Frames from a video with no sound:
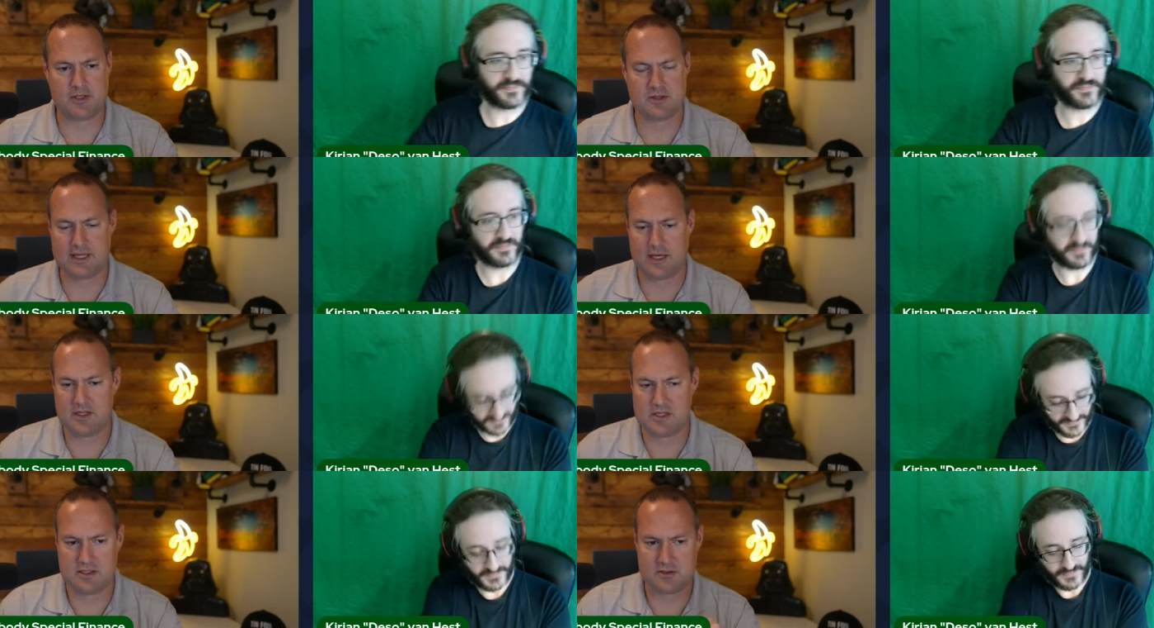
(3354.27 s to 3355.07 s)
Speaker 1: down in
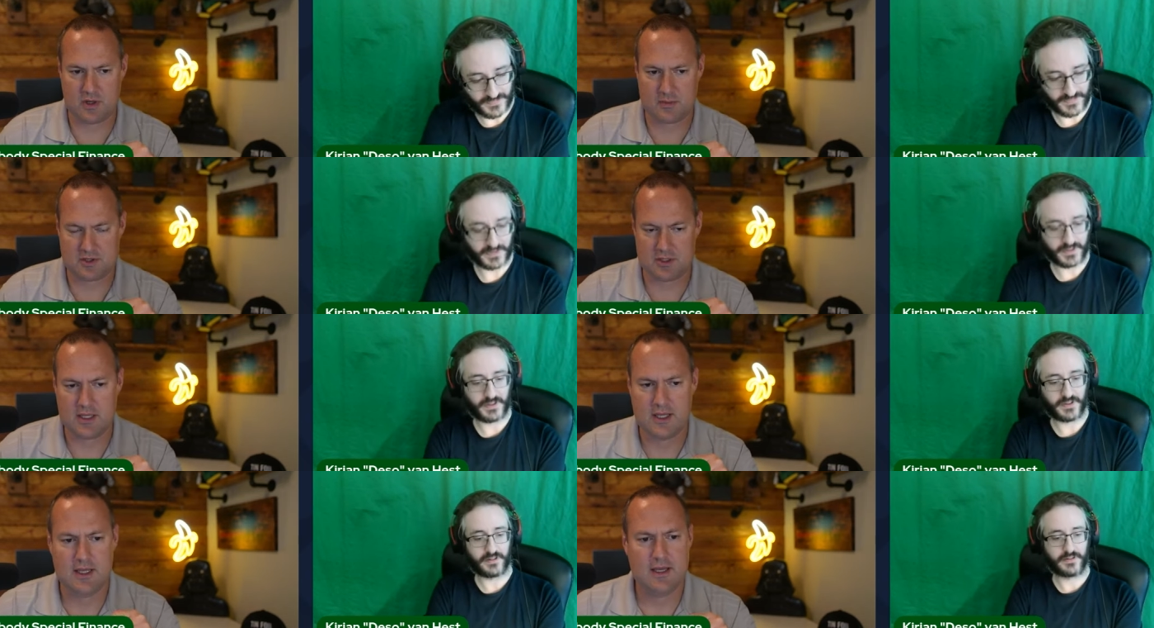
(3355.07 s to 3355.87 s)
the description.
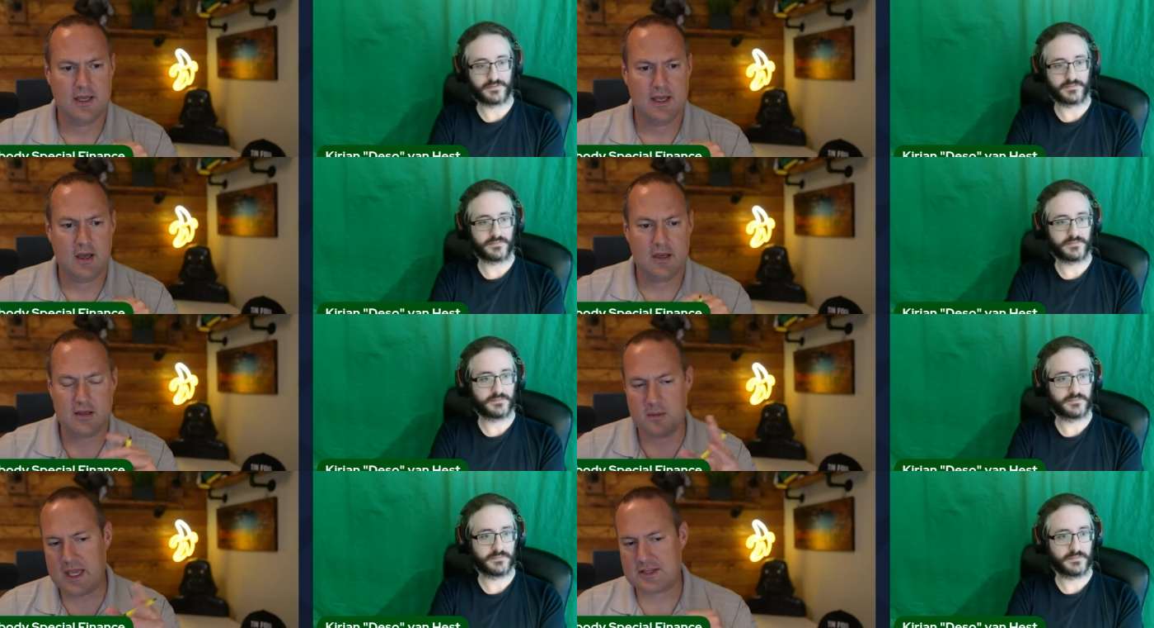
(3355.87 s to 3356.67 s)
Let
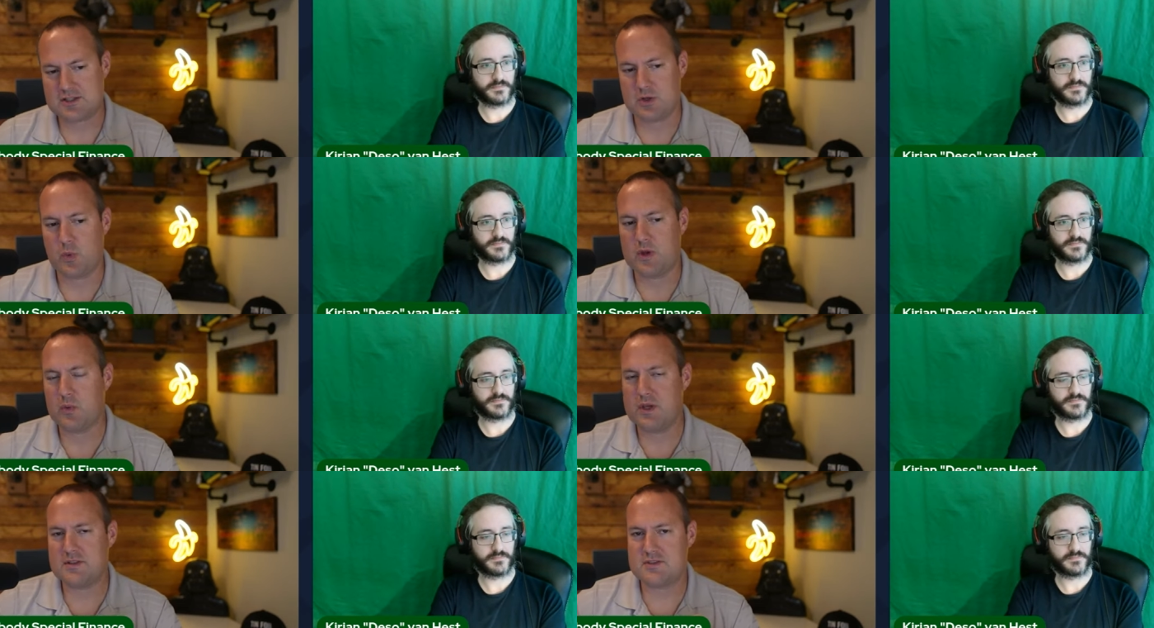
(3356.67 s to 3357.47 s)
me ask you: Will
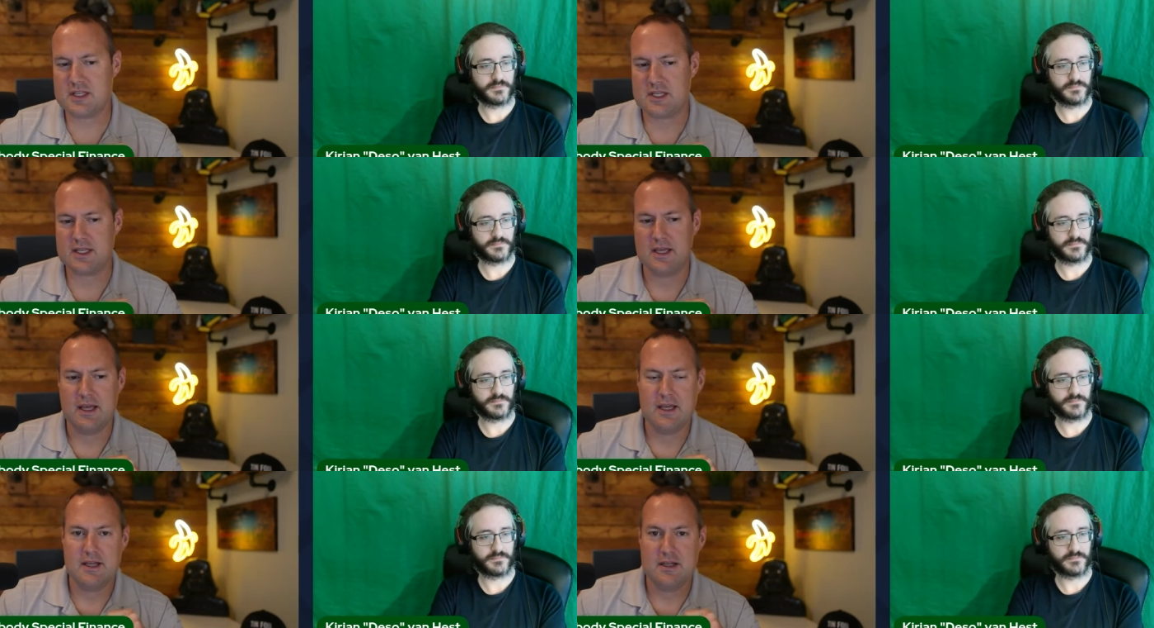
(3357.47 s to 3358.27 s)
we see
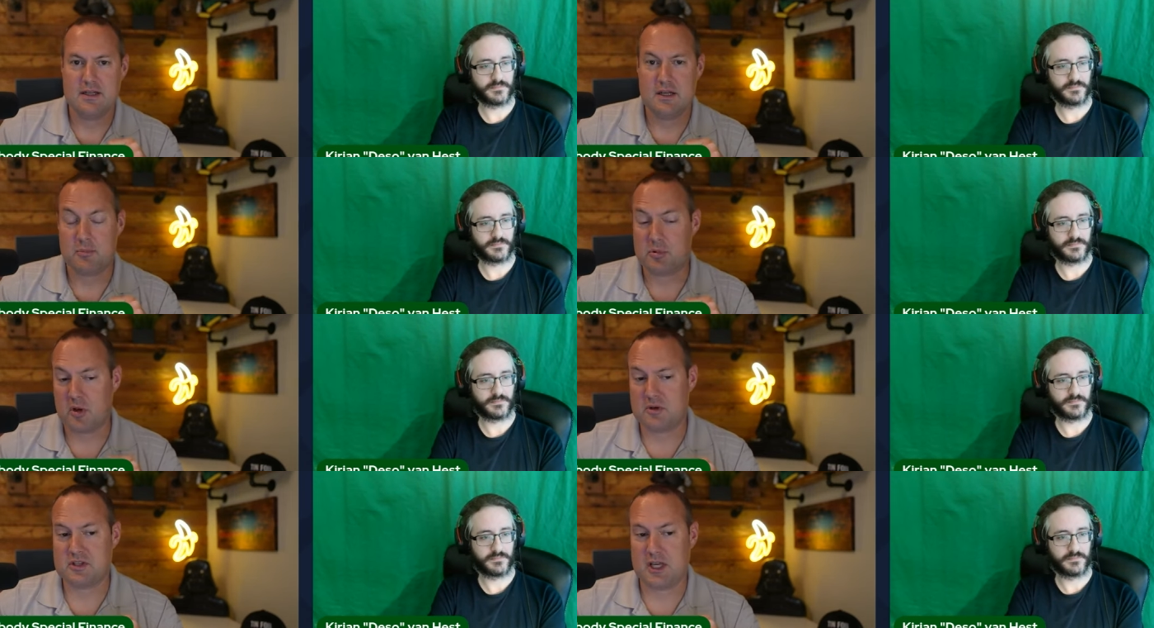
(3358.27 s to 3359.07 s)
a
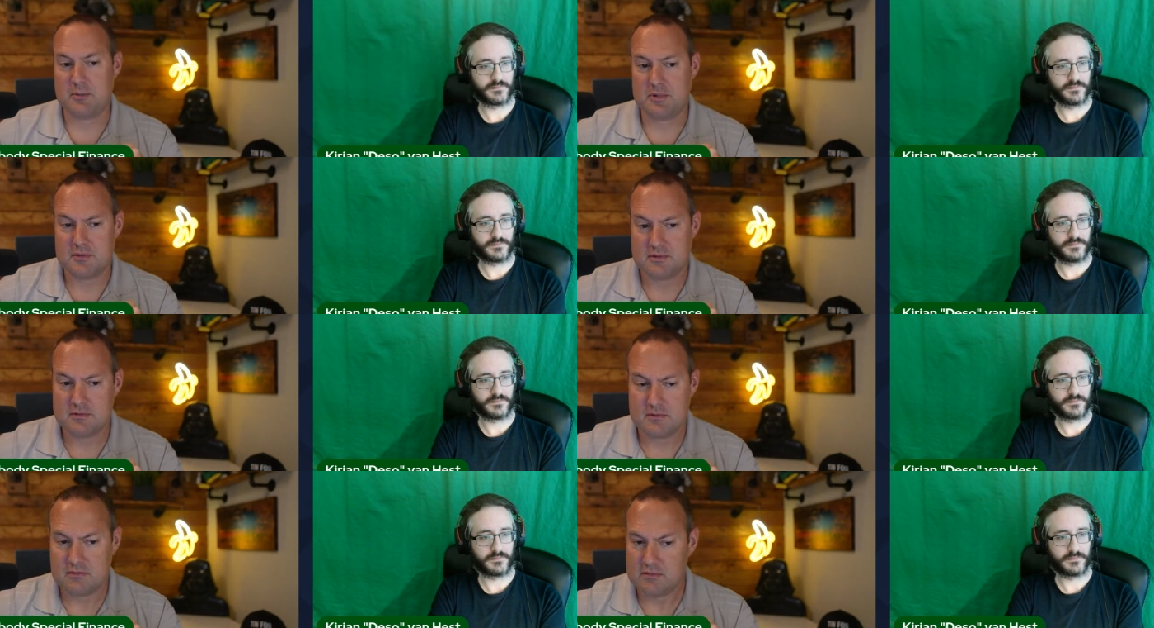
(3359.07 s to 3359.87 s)
prototype
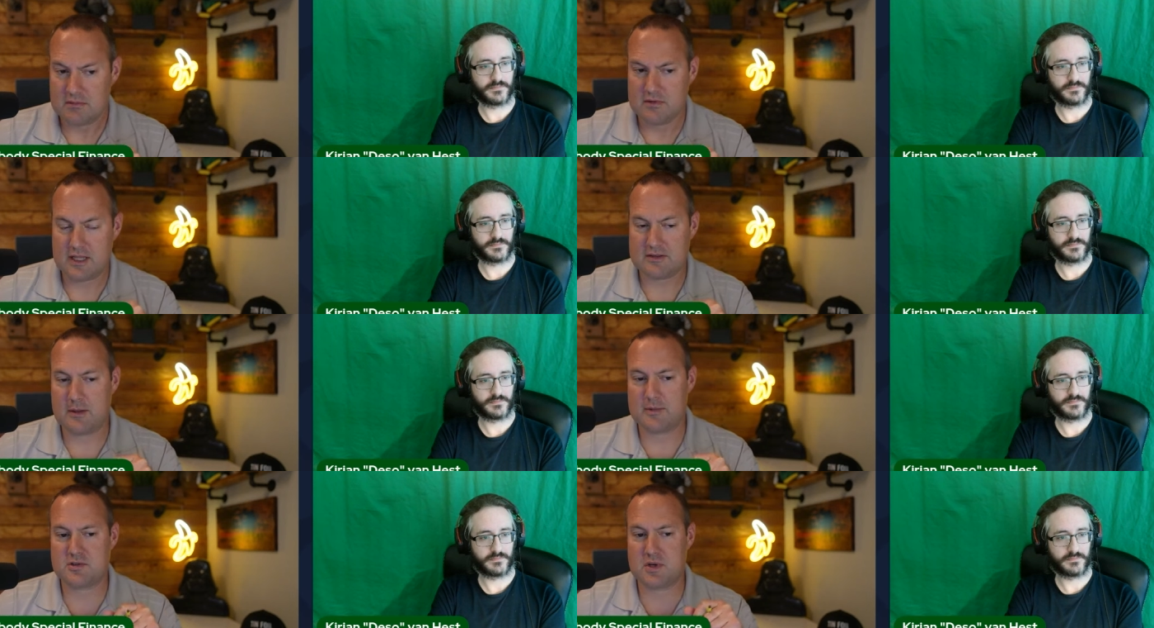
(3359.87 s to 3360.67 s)
that
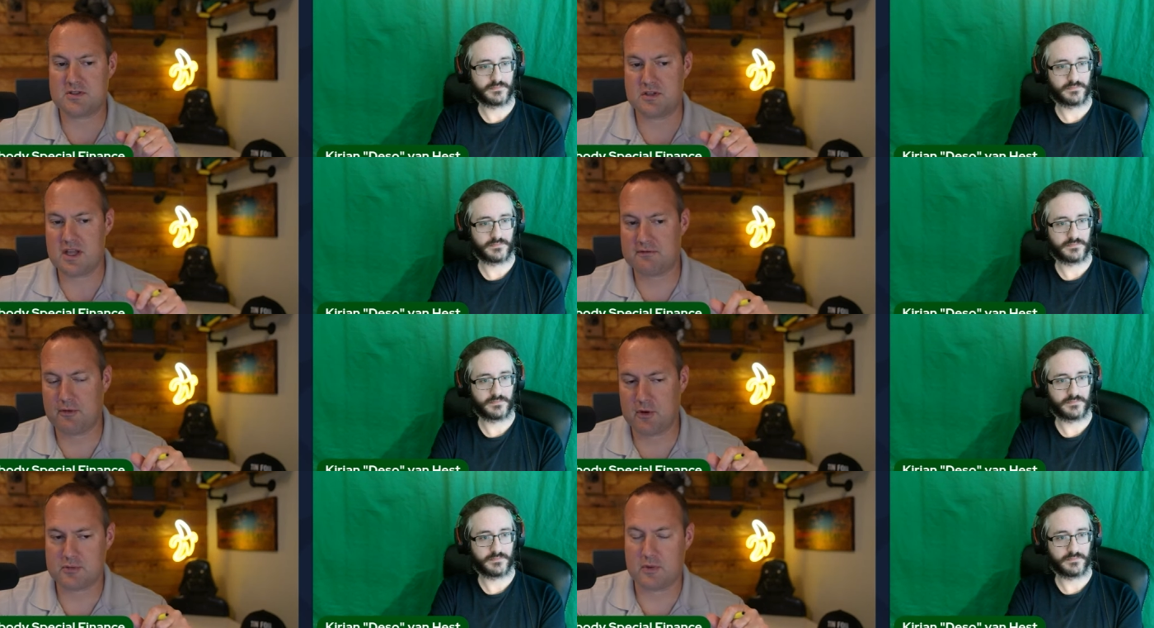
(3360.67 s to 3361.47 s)
demonstrates a net
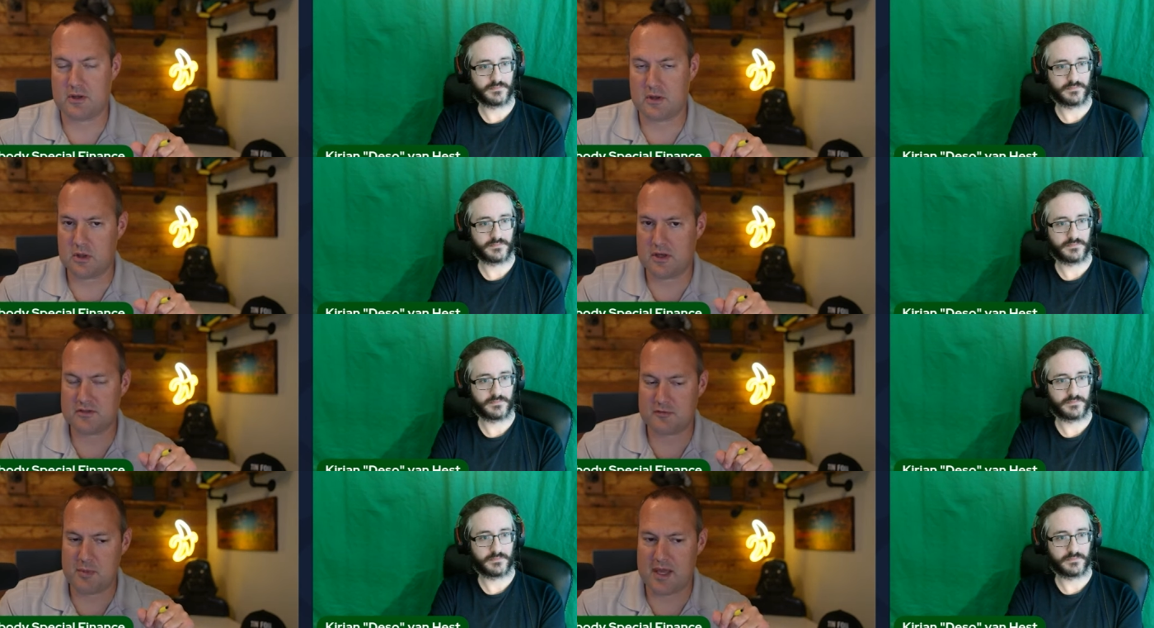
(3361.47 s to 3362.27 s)
force with no loss of
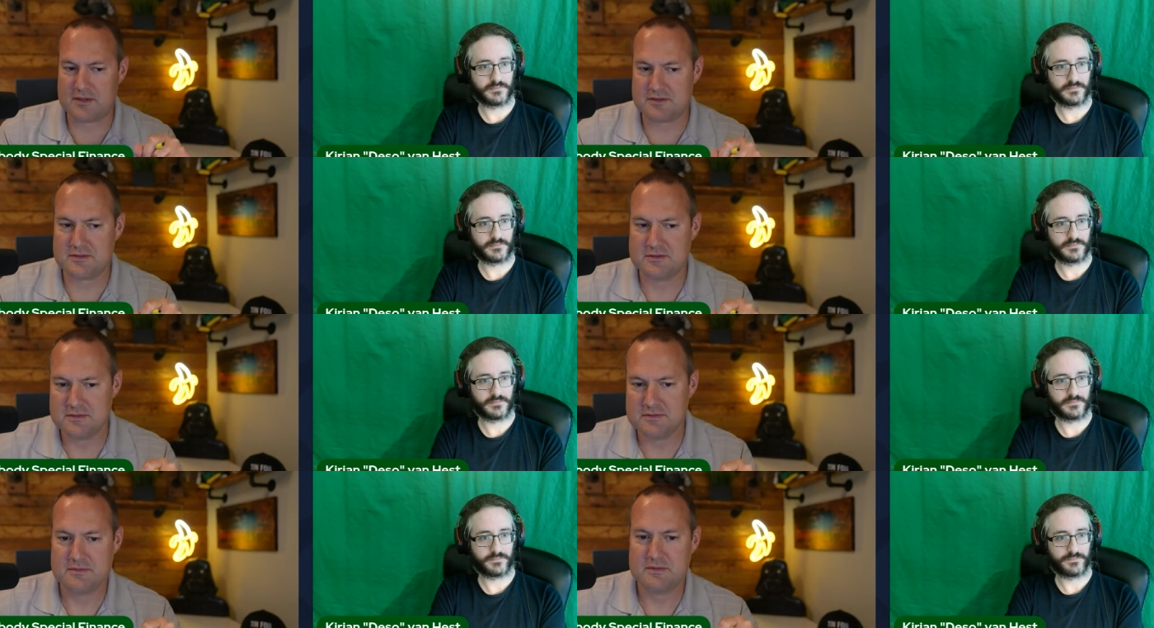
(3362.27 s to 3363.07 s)
mass?
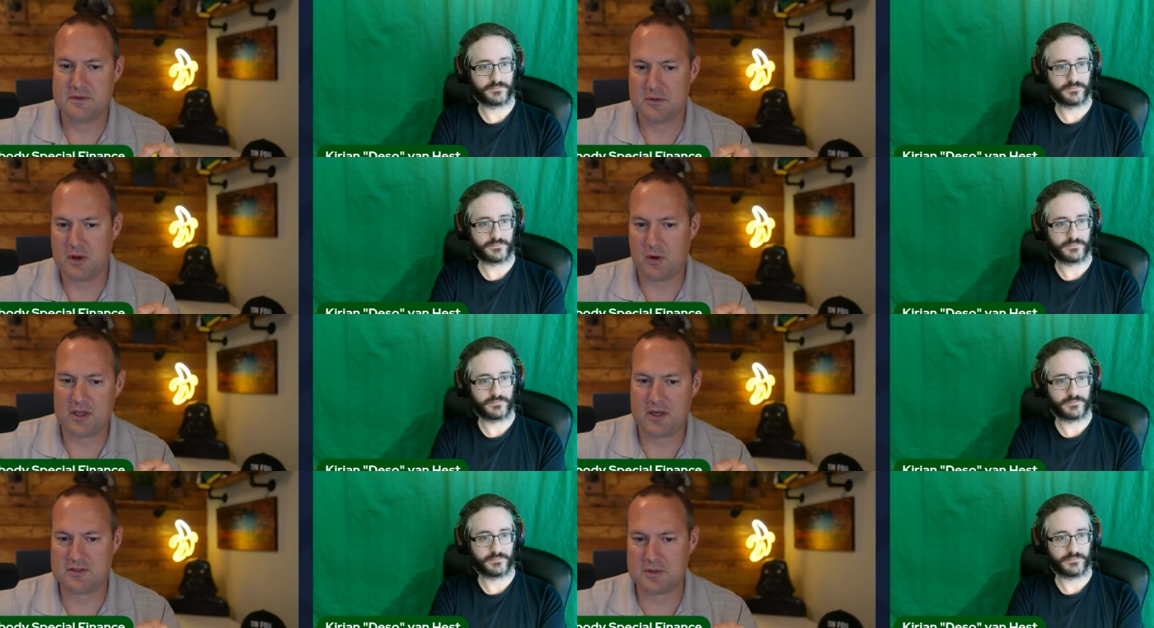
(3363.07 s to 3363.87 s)
Are we going
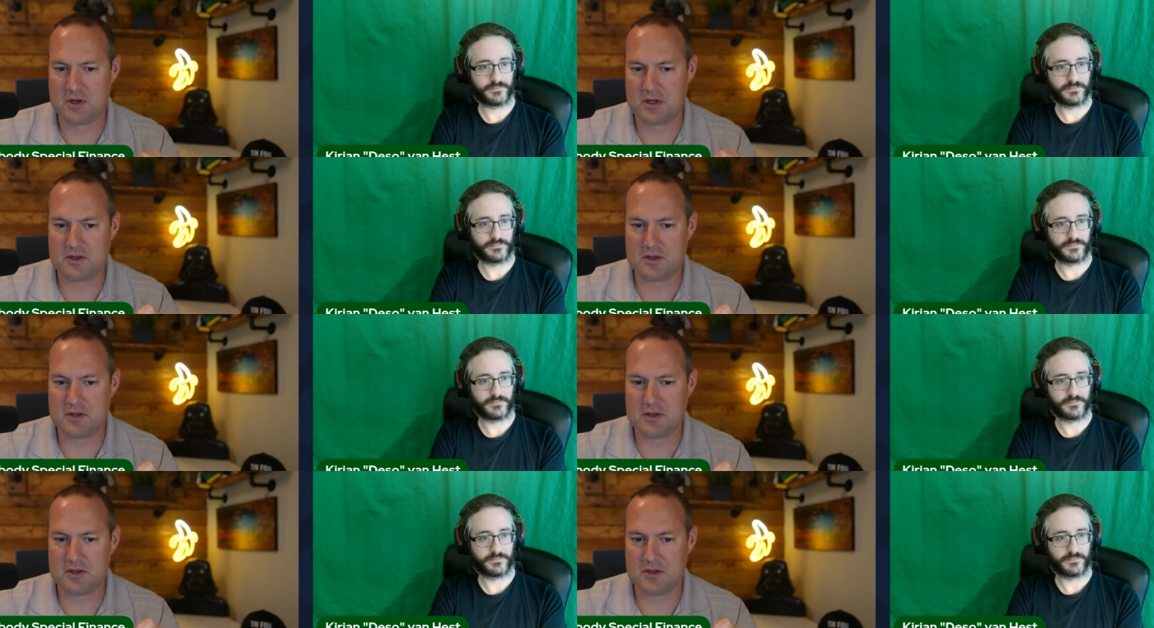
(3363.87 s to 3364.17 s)
to see one of those